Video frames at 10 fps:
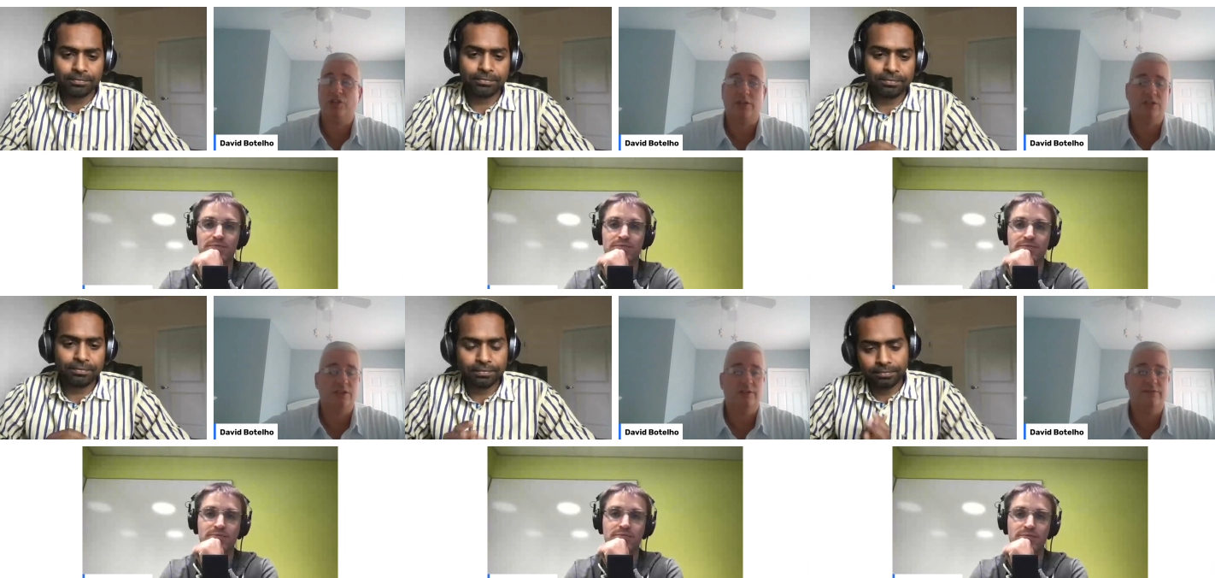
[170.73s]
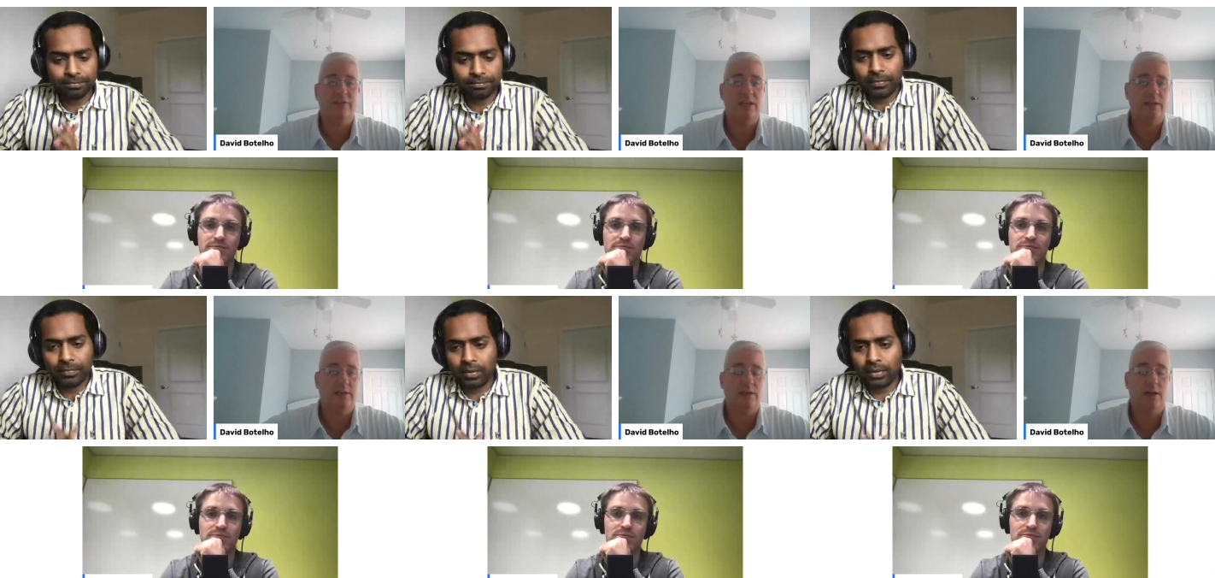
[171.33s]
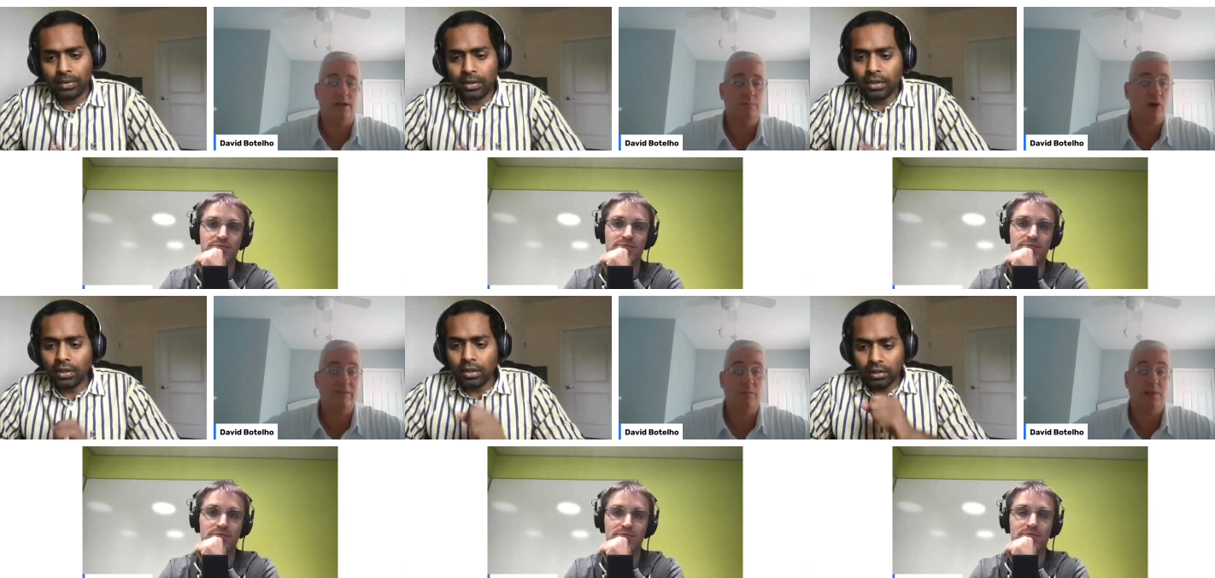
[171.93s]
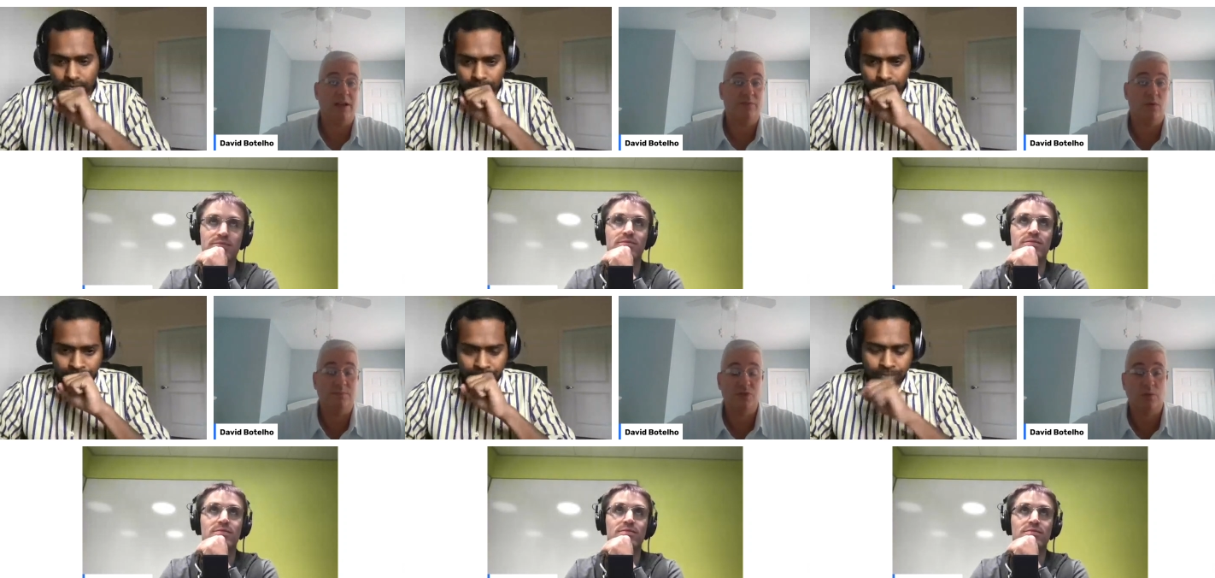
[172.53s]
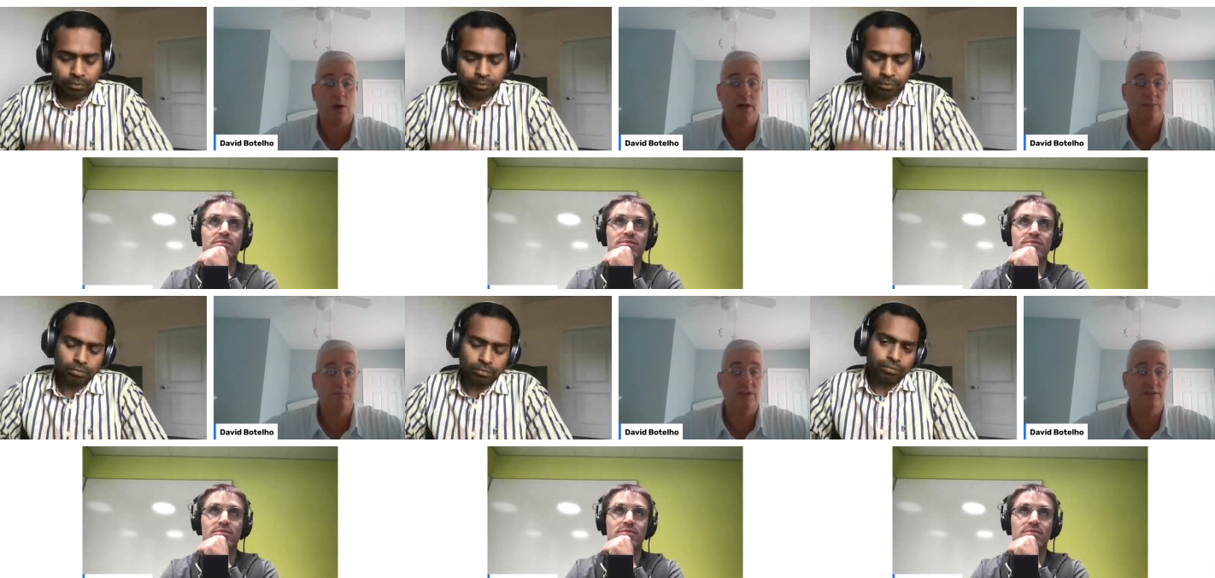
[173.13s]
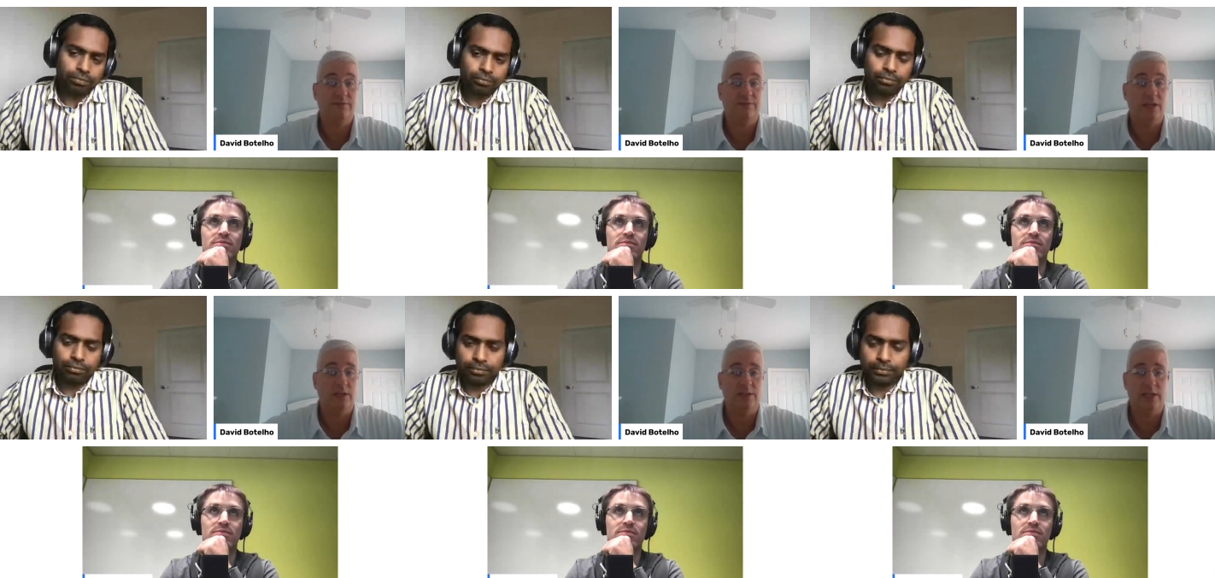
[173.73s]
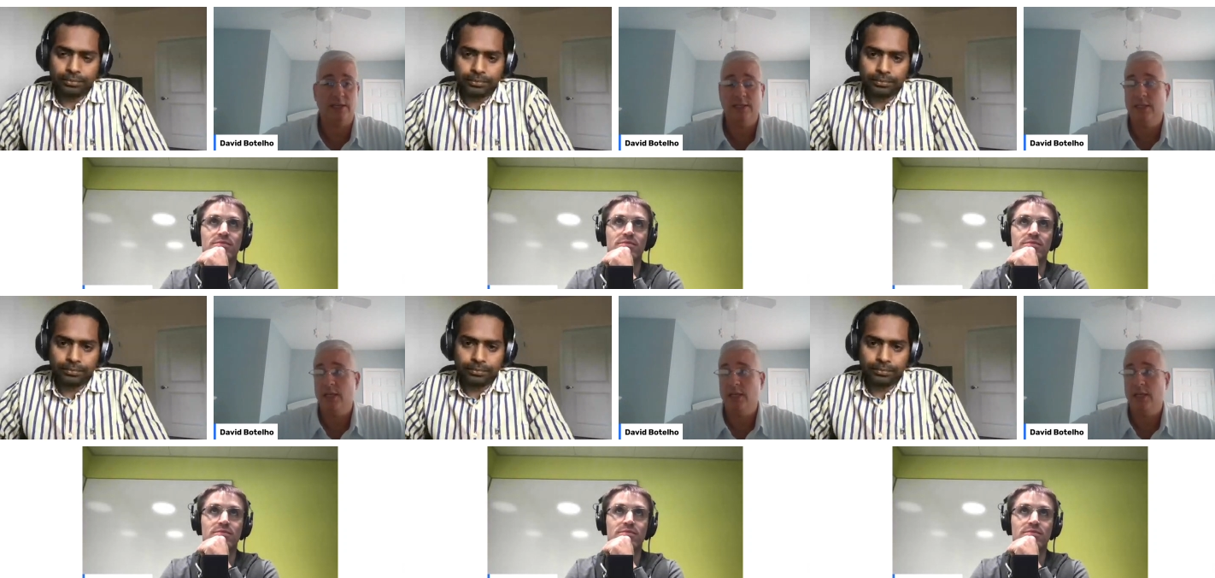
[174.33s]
Speaker 1: in charge of the uh, private platform squad within Fidelity,